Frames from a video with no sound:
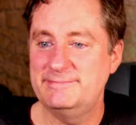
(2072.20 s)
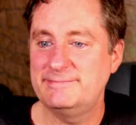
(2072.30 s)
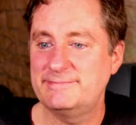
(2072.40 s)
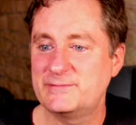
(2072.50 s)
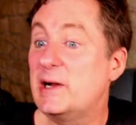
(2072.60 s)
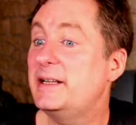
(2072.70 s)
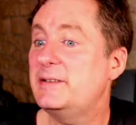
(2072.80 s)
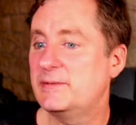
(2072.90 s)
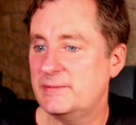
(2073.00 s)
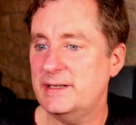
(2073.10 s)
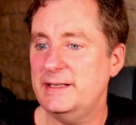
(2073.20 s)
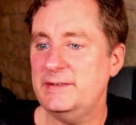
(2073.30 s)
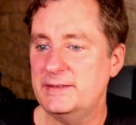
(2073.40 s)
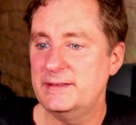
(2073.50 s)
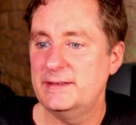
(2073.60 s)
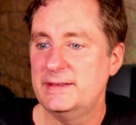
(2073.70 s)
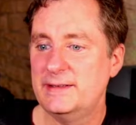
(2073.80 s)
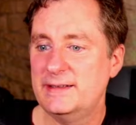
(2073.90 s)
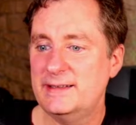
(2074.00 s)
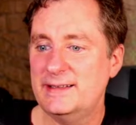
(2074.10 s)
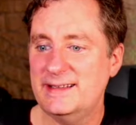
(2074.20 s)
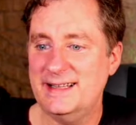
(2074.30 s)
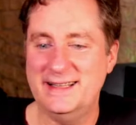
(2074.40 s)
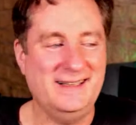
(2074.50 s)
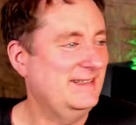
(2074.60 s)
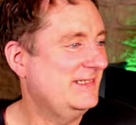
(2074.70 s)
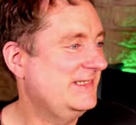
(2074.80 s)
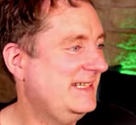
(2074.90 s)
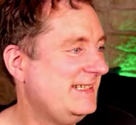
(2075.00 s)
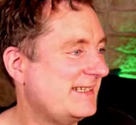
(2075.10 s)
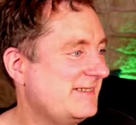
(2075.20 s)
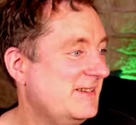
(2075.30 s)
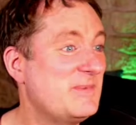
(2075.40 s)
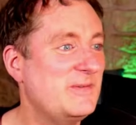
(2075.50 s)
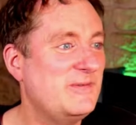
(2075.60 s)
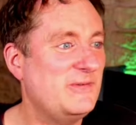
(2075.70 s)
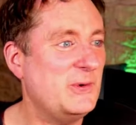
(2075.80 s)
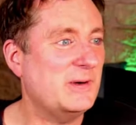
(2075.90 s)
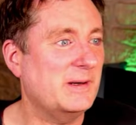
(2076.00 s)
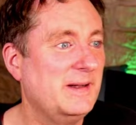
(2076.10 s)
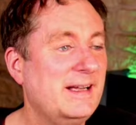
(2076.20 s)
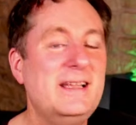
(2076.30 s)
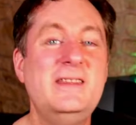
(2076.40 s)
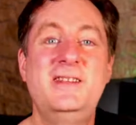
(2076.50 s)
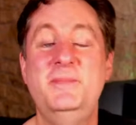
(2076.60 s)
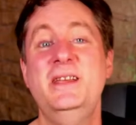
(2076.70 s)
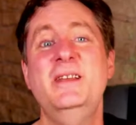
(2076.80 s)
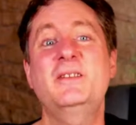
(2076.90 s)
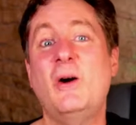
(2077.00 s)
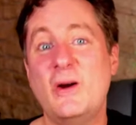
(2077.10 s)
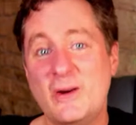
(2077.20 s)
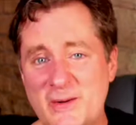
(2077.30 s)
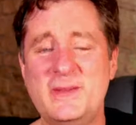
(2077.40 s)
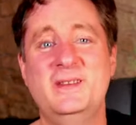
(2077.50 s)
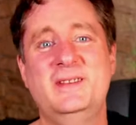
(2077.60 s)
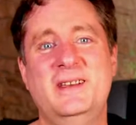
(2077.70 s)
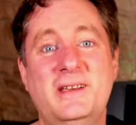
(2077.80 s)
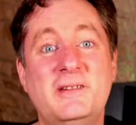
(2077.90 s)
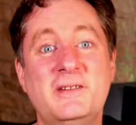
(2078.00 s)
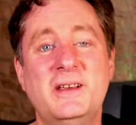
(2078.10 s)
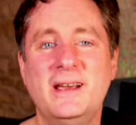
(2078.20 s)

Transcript: Right. Okay. Number 4, tipping is harder these days.